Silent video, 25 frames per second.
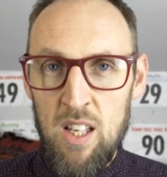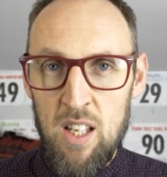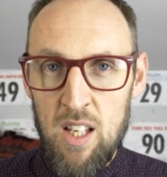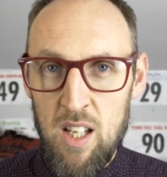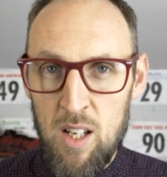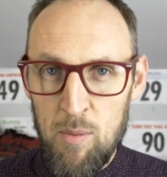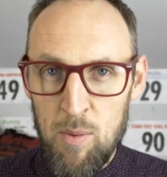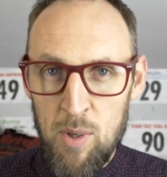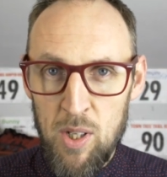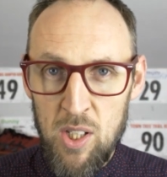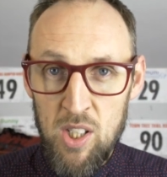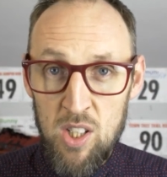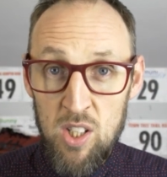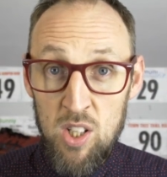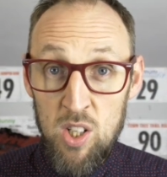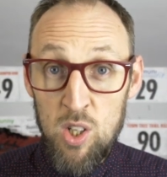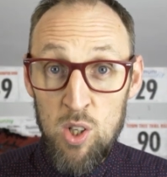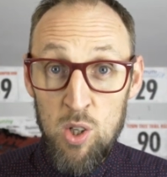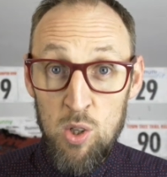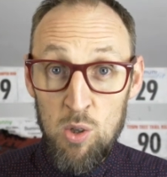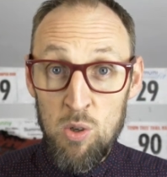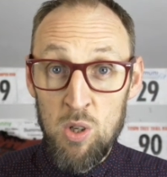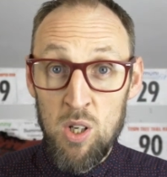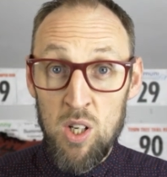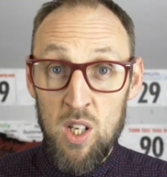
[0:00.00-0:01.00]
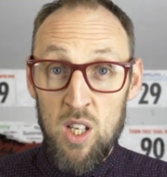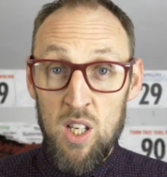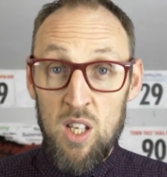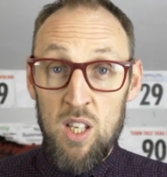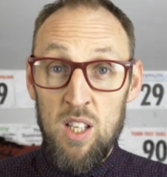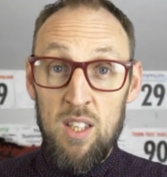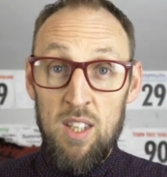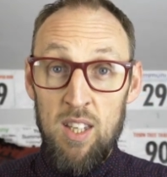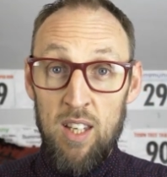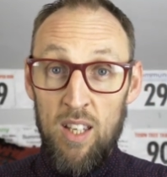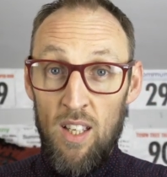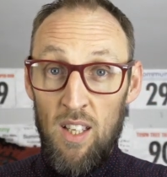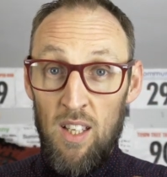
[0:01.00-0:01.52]
I knew
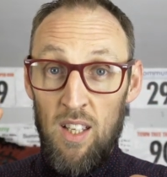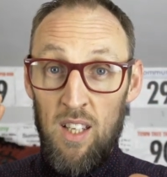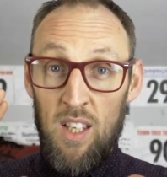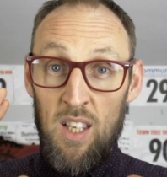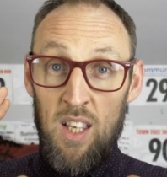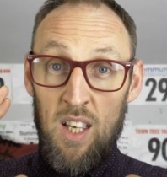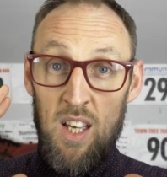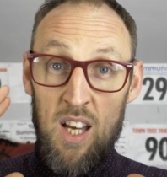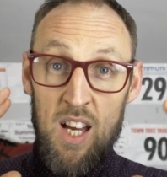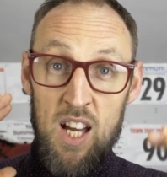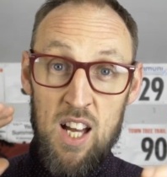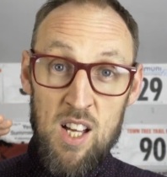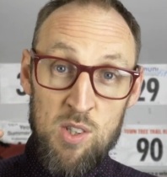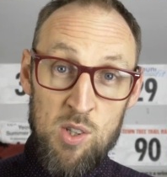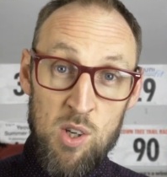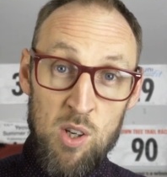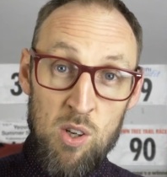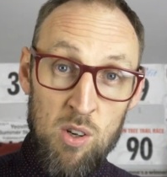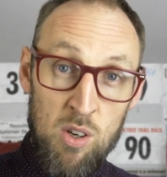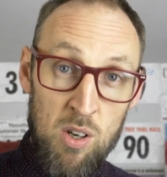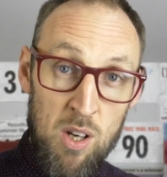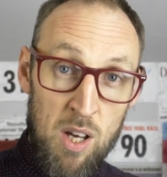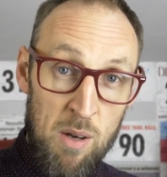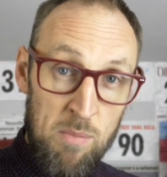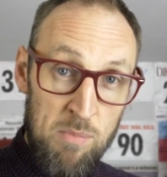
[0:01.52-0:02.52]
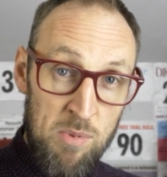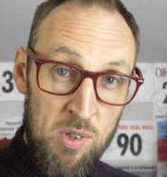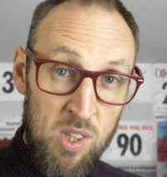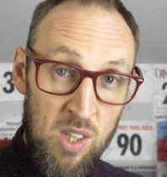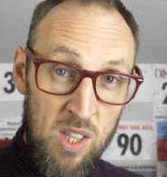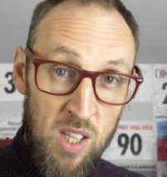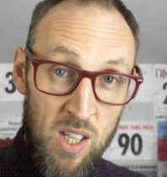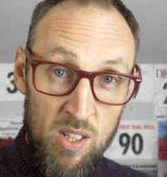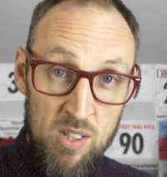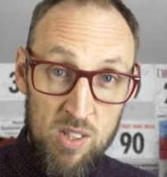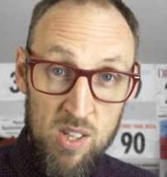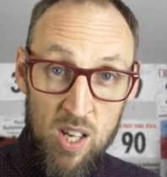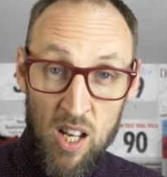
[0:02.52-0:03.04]
that as I got up to
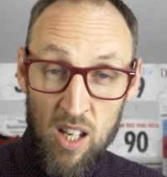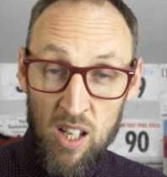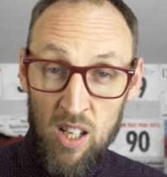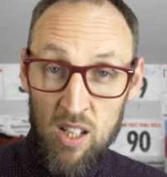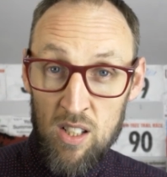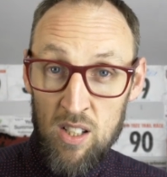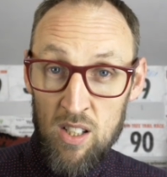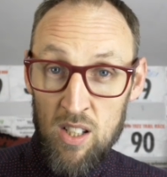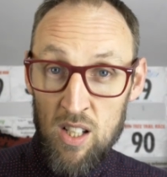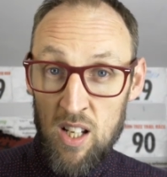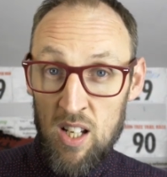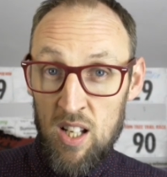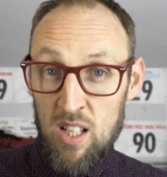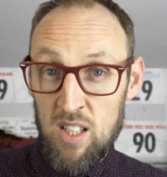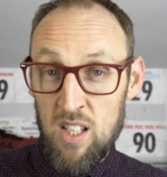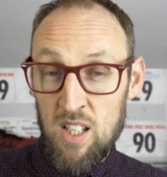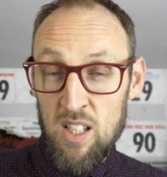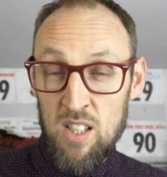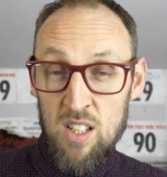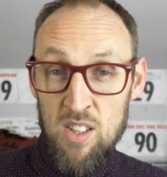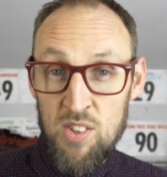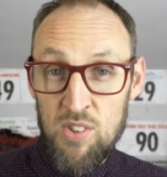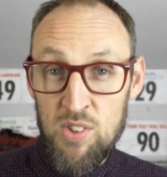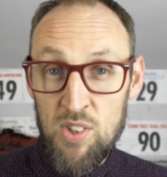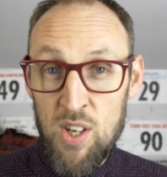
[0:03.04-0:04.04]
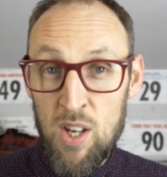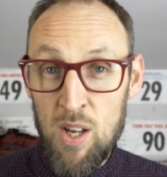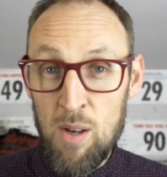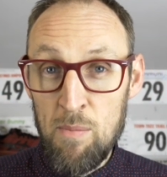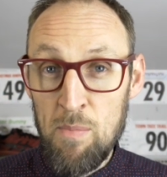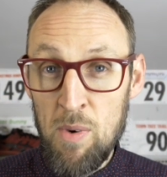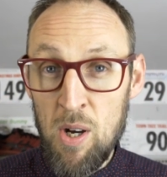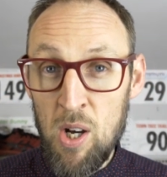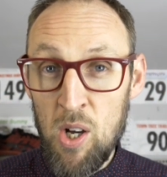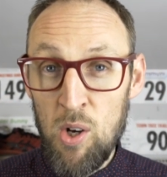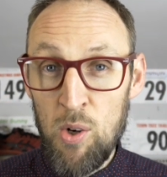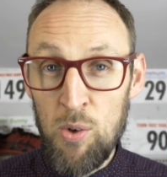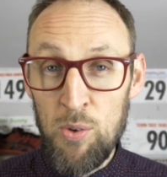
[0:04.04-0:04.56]
the second and then the third
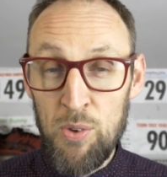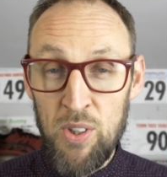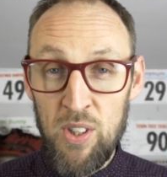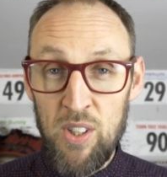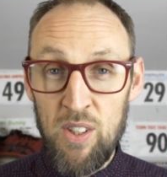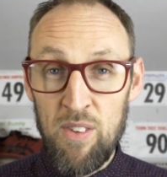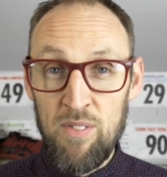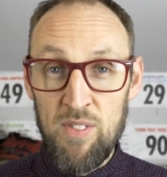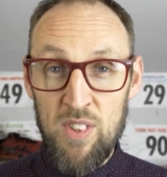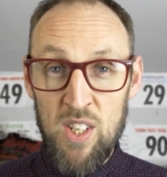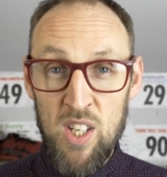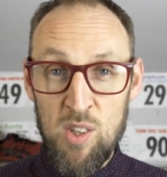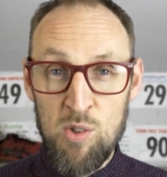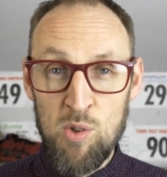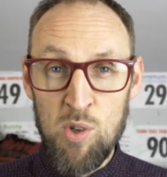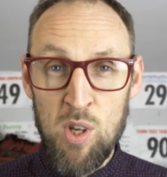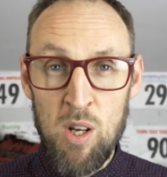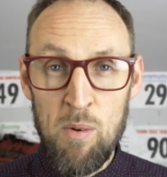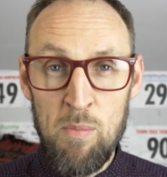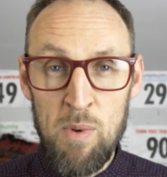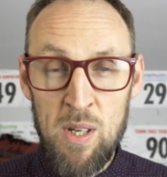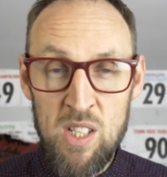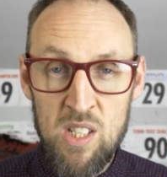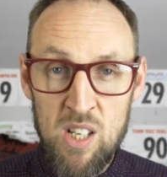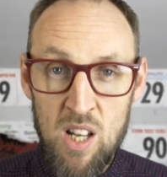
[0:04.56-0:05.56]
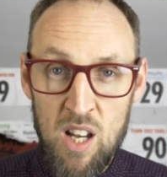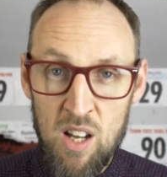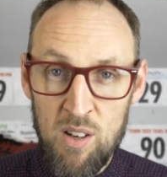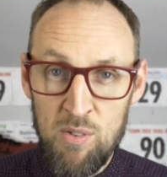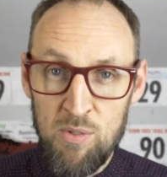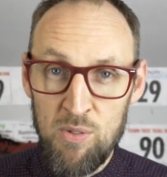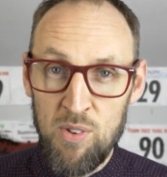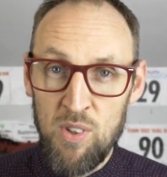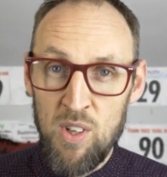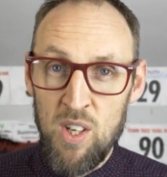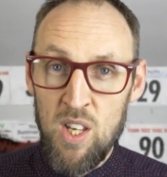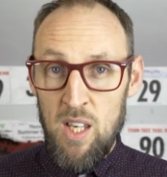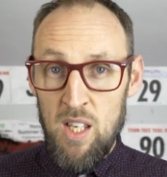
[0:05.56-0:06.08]
mile that things were going to be
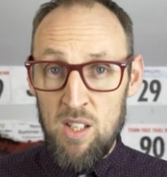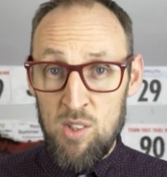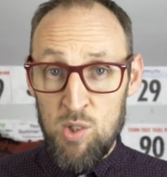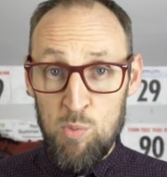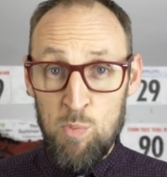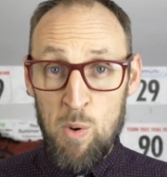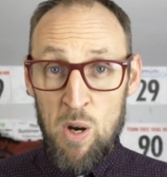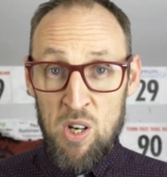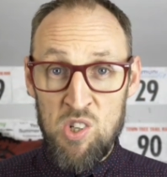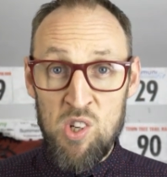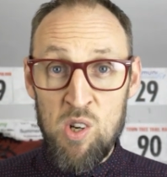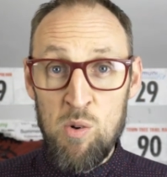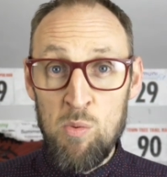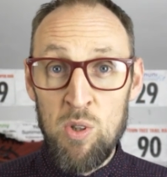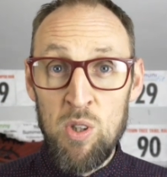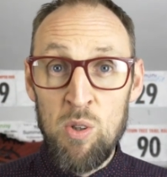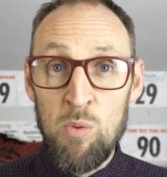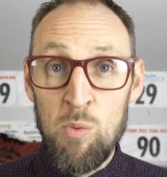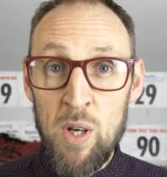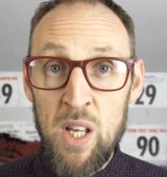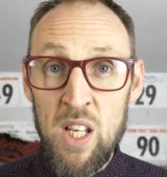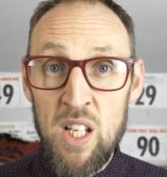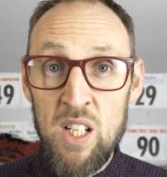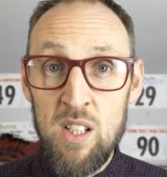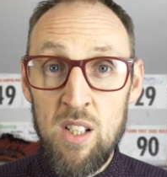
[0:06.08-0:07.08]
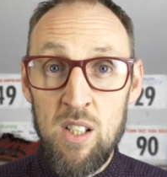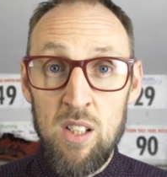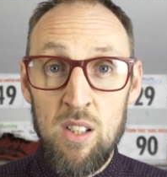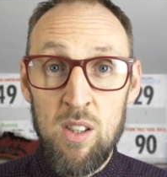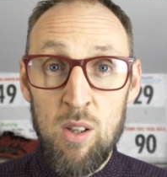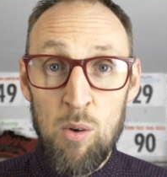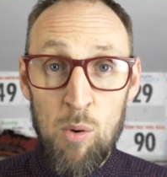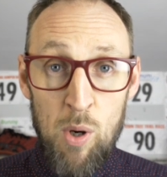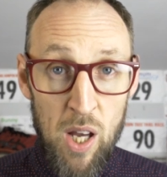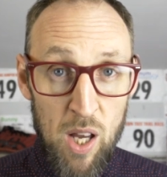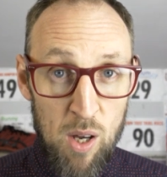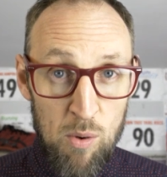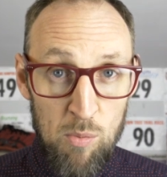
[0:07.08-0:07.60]
tough, especially with the wind
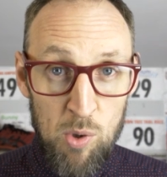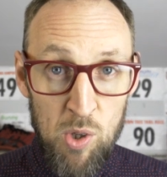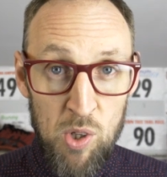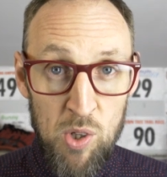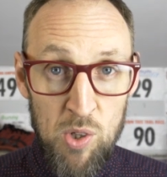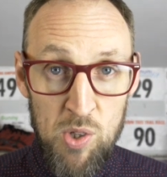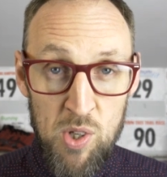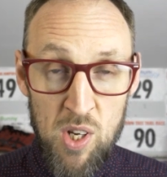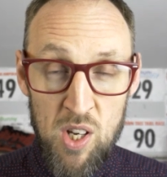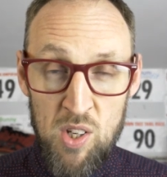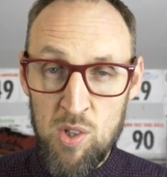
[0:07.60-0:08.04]
the way it was.